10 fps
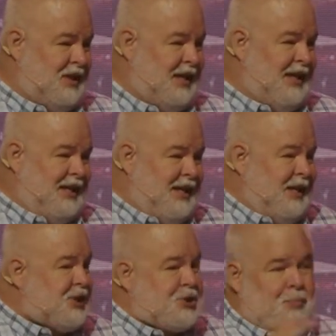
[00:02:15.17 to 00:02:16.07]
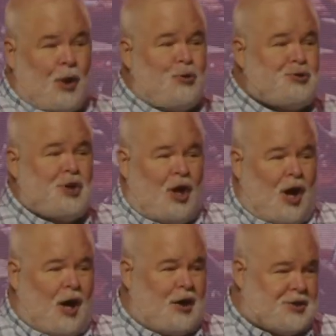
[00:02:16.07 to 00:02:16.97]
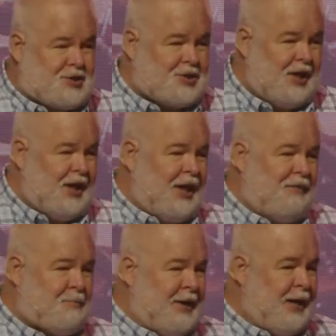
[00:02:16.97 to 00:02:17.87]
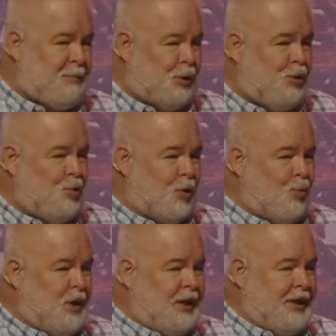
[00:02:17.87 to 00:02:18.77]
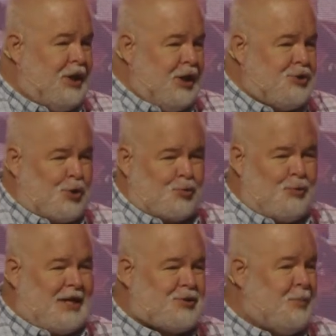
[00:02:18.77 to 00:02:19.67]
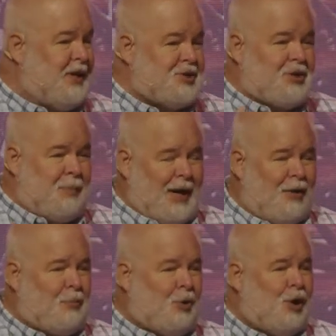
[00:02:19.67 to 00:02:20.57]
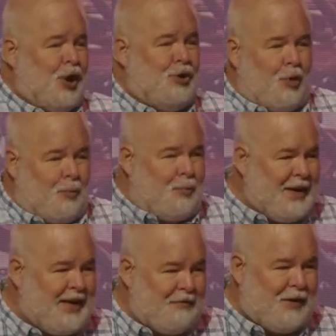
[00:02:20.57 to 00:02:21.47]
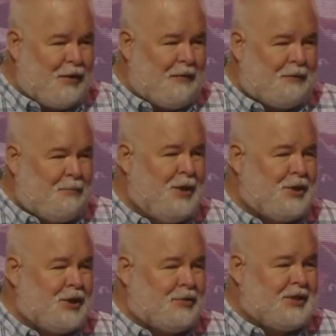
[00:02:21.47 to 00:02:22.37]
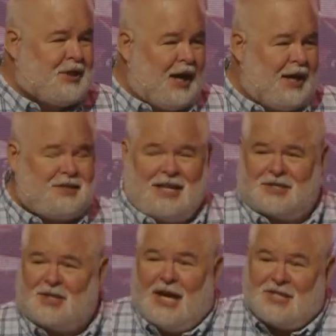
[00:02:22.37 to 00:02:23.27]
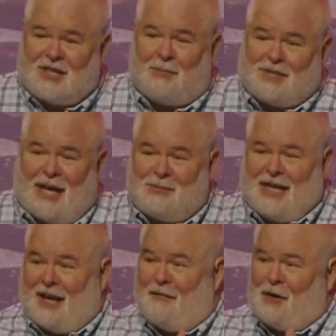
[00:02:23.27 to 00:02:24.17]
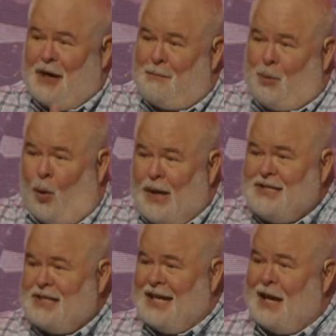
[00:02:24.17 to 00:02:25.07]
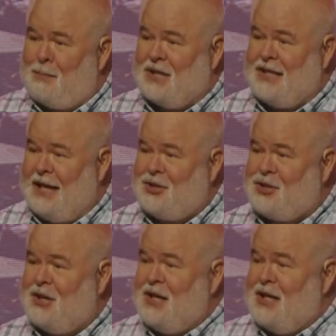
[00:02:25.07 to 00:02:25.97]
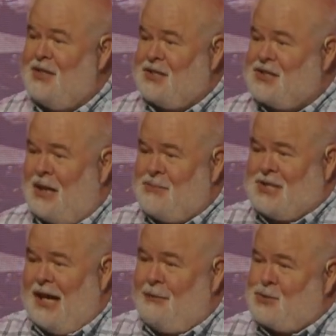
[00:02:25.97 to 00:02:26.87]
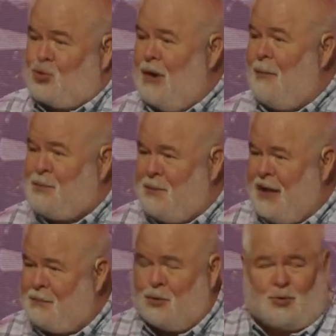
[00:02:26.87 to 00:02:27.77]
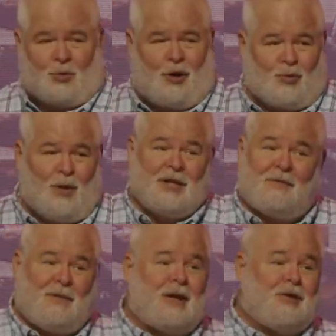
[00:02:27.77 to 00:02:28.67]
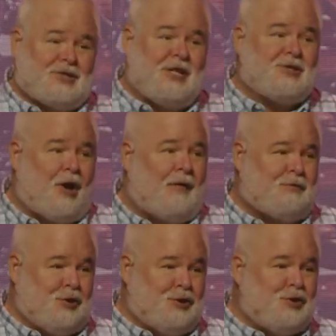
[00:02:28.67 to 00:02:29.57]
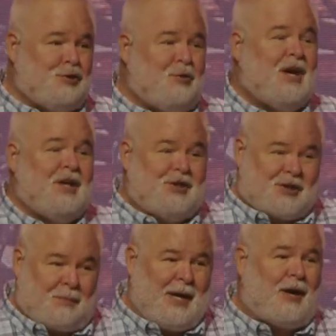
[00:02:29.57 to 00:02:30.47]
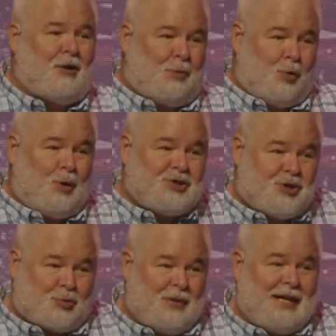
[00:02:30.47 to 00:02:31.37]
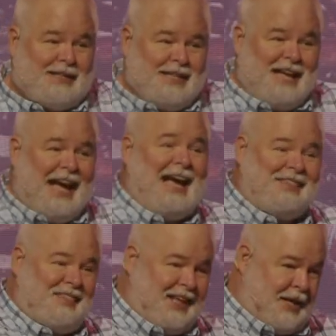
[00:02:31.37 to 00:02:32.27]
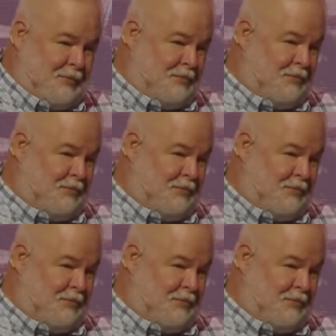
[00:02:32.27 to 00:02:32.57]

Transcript: It exposed the hearts of people who were willing to wrestle, because the parable, though being very familiar in context, sometimes had a very pointed application that sometimes rubbed people the wrong way. The Pharisees often knew that the parable was directed at them.